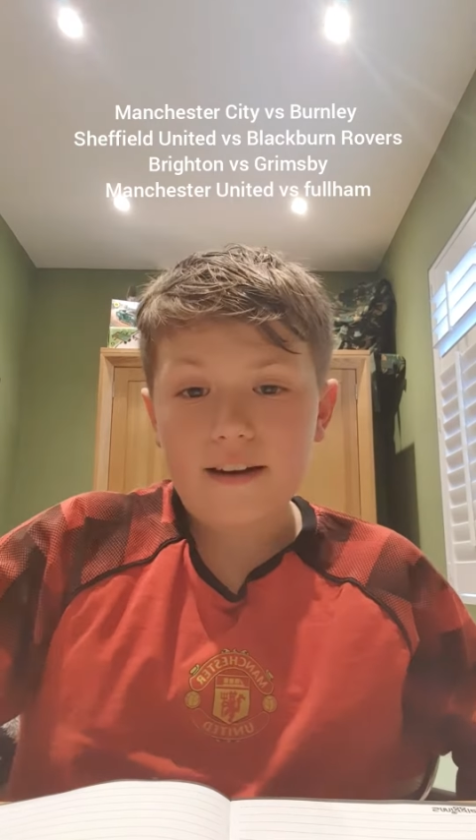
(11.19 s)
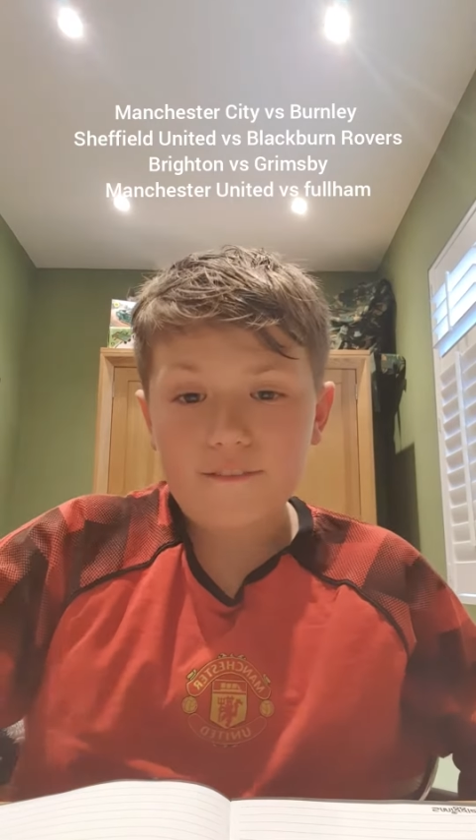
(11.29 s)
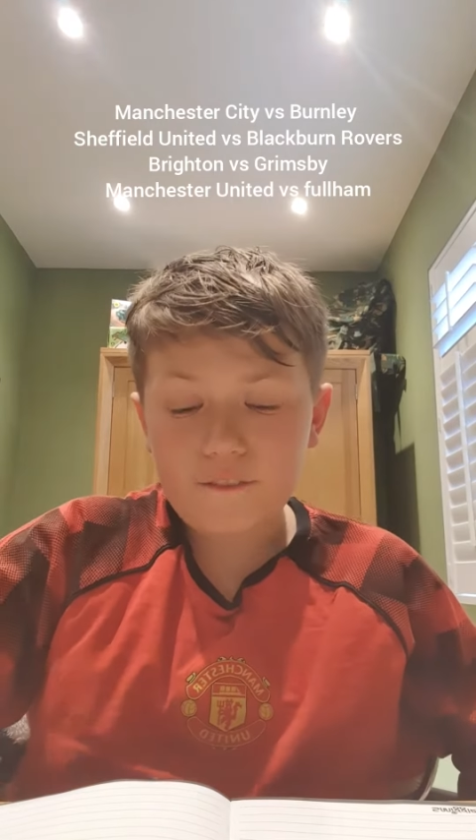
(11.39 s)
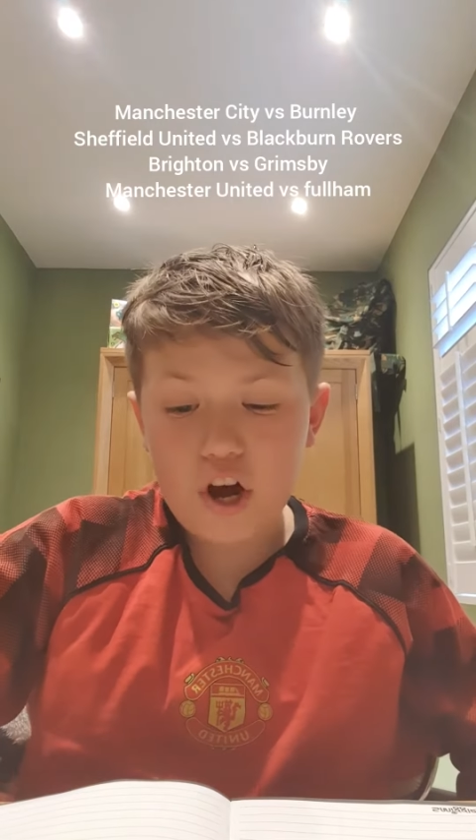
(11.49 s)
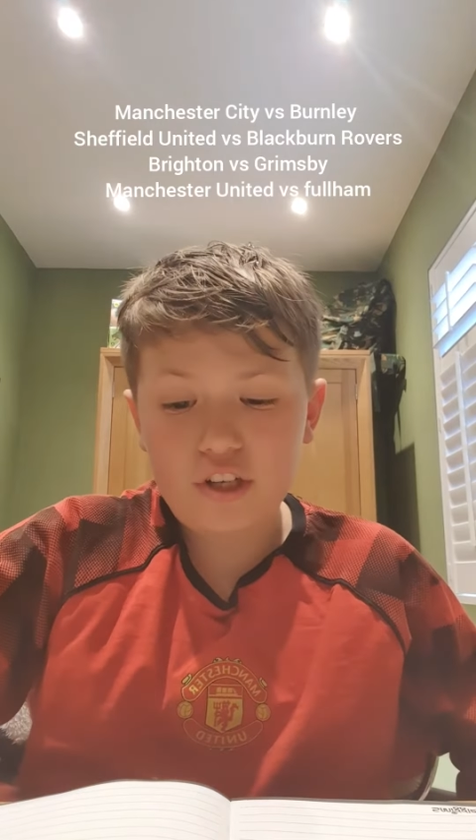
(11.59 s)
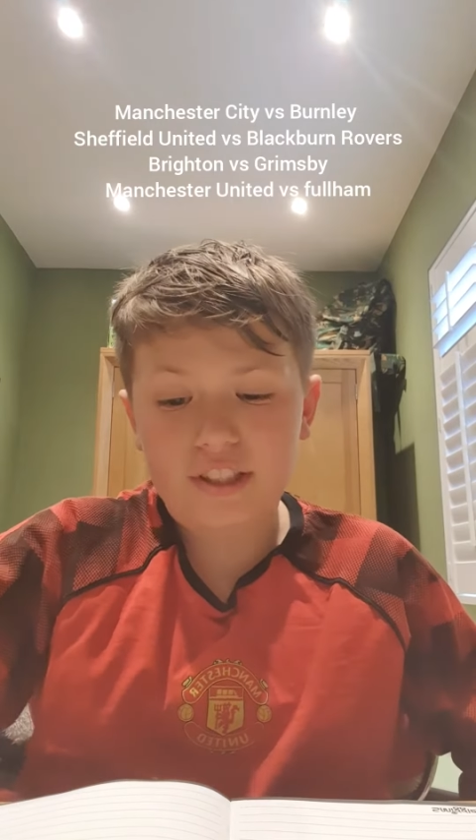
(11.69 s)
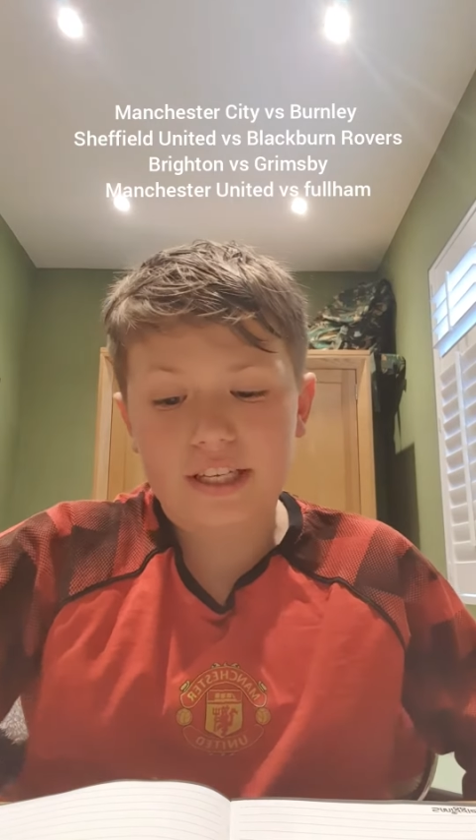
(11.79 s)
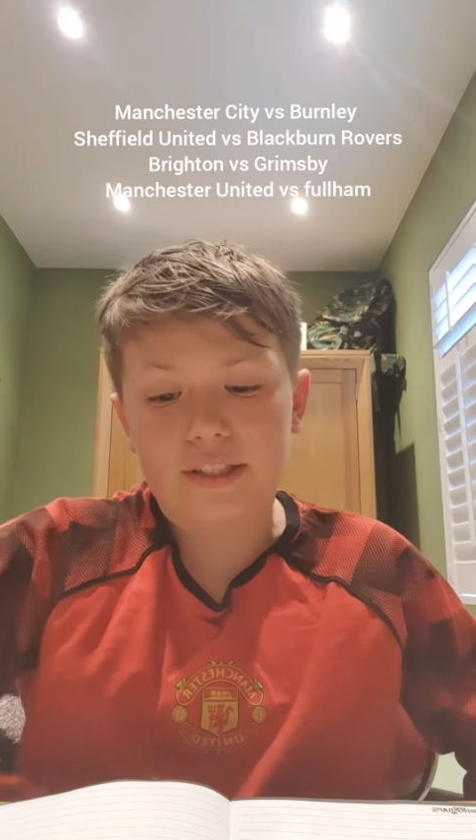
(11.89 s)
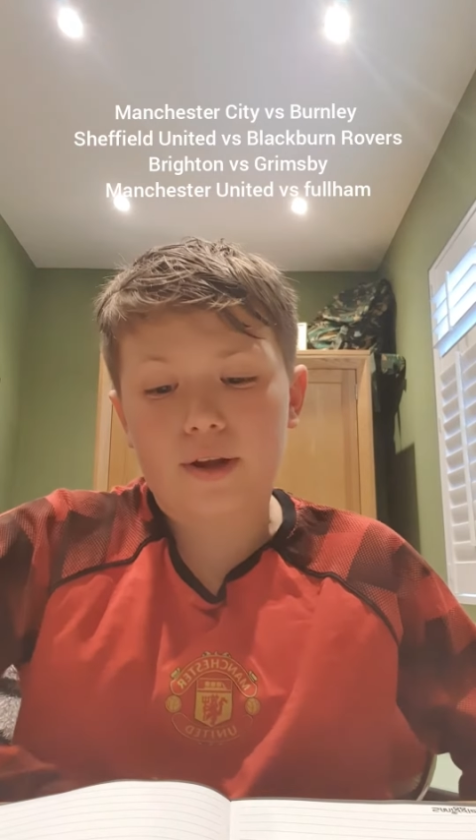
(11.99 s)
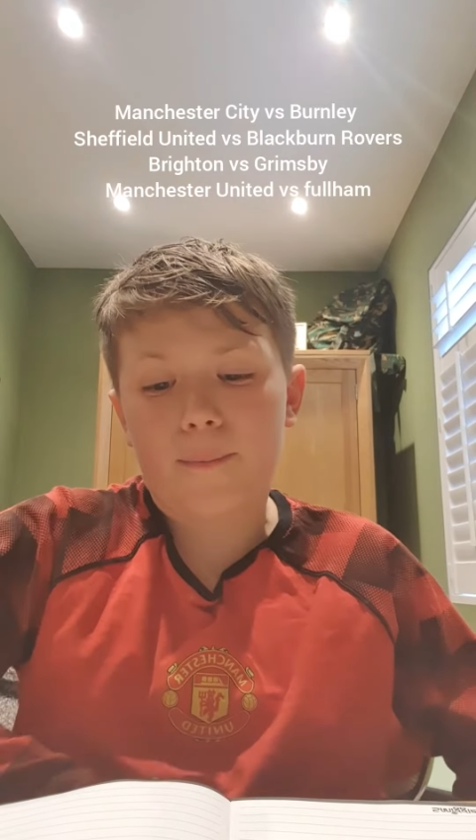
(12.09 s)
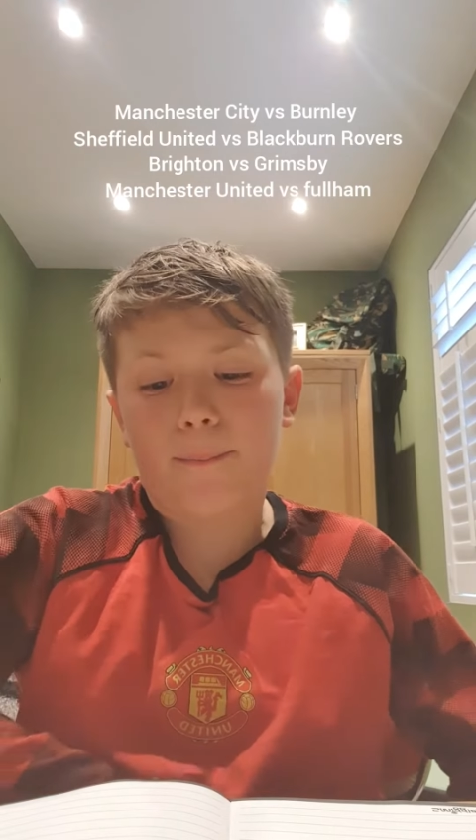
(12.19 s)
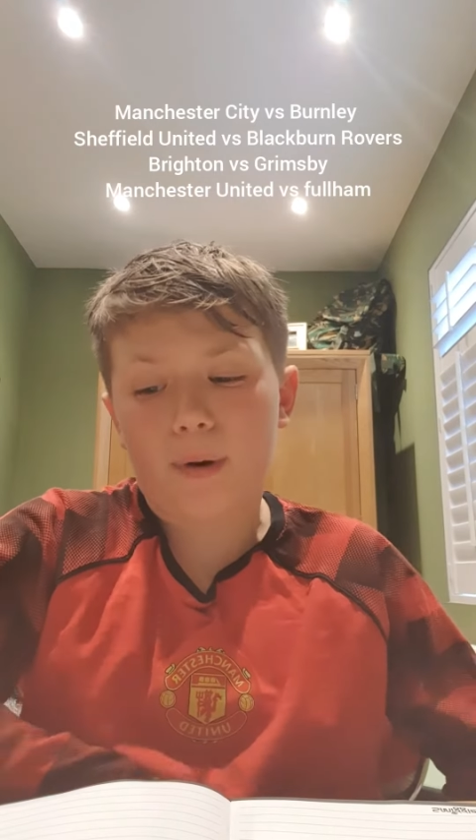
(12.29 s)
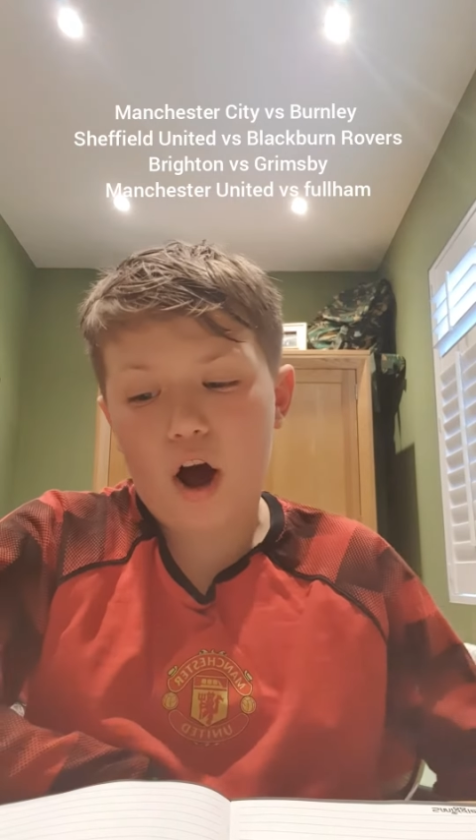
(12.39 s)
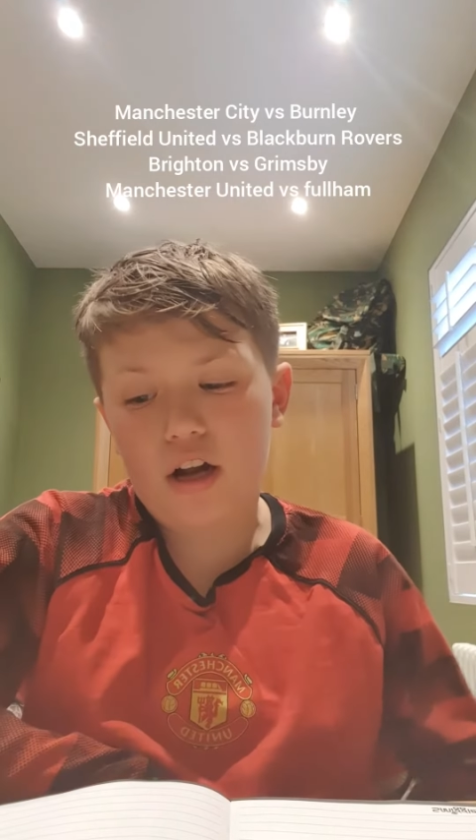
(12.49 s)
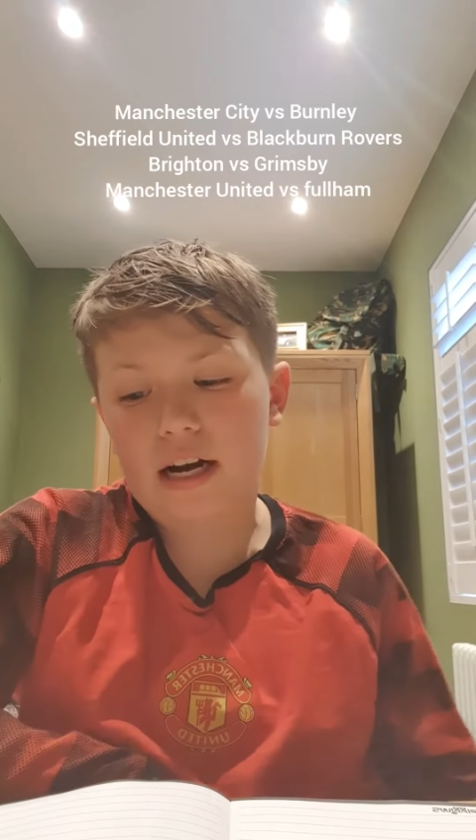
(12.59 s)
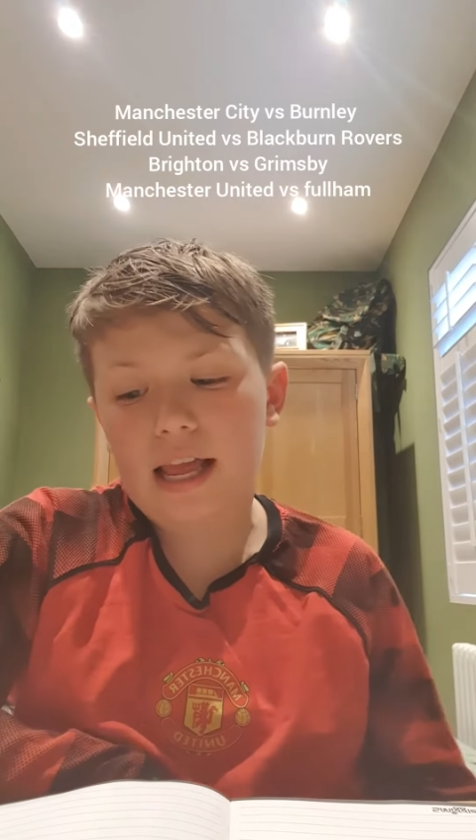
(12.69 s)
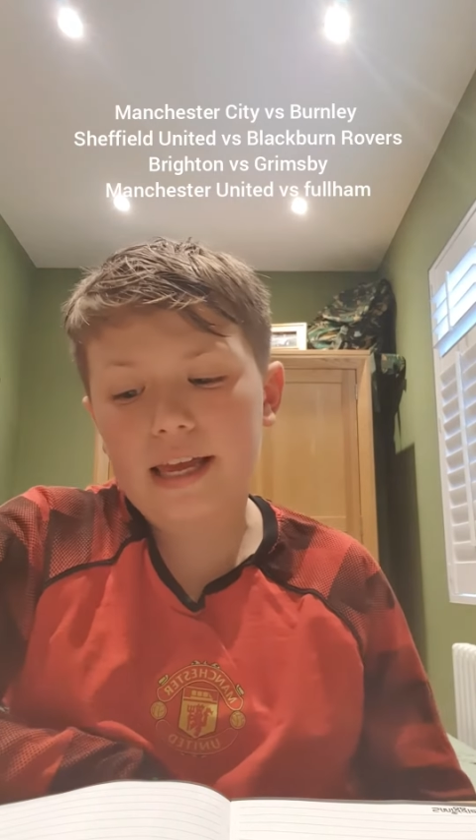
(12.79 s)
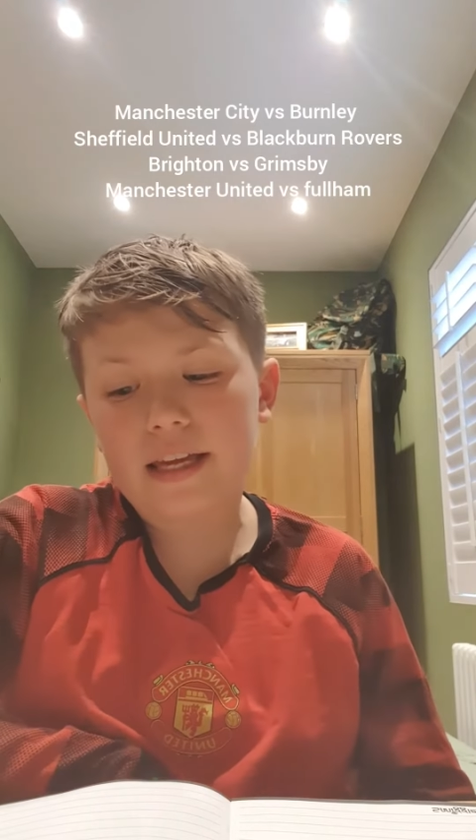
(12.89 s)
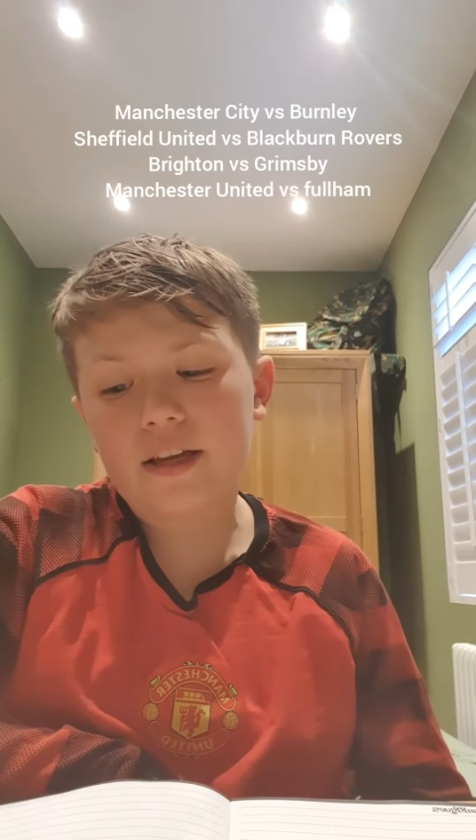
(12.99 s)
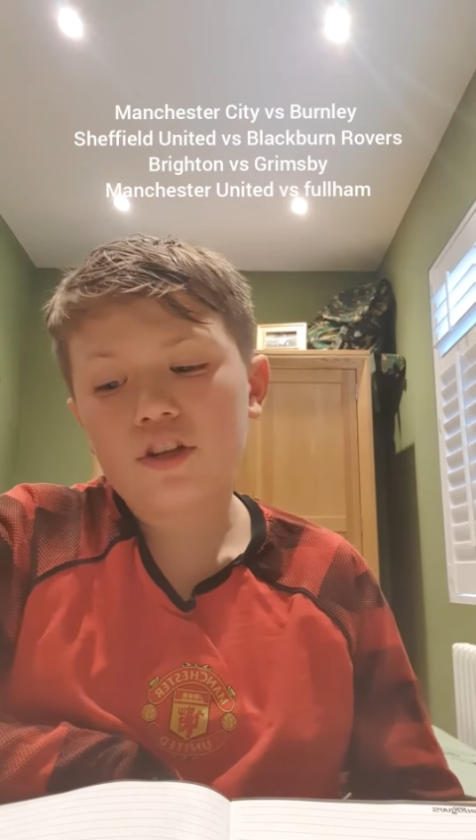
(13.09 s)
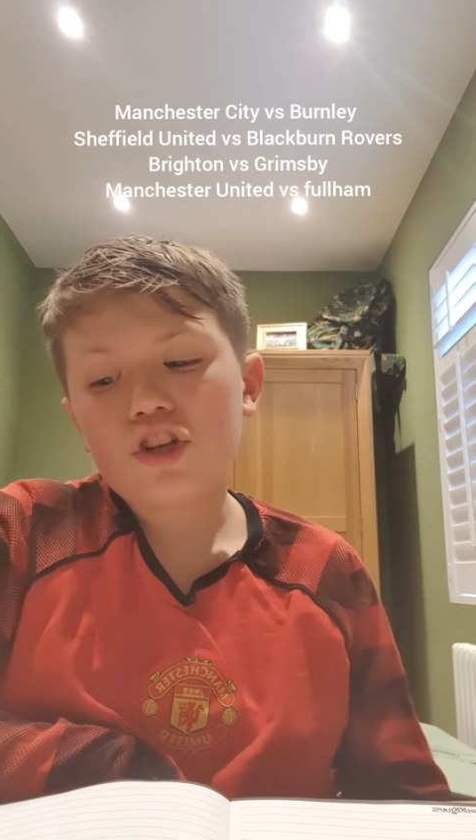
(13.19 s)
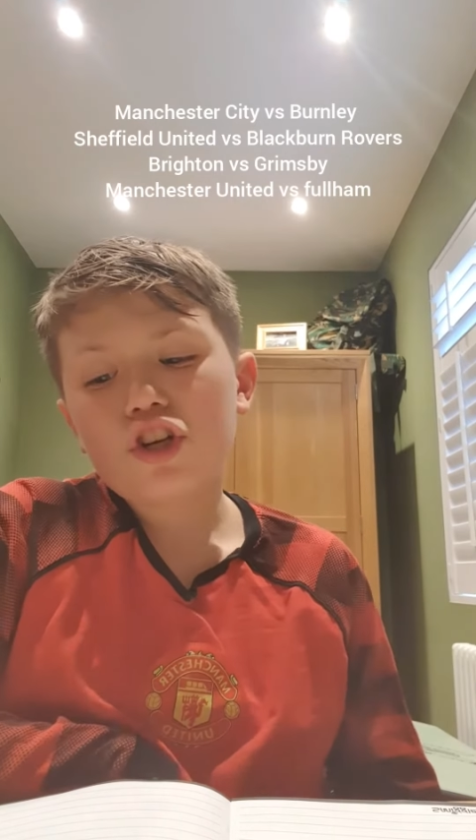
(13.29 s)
versus Burnley,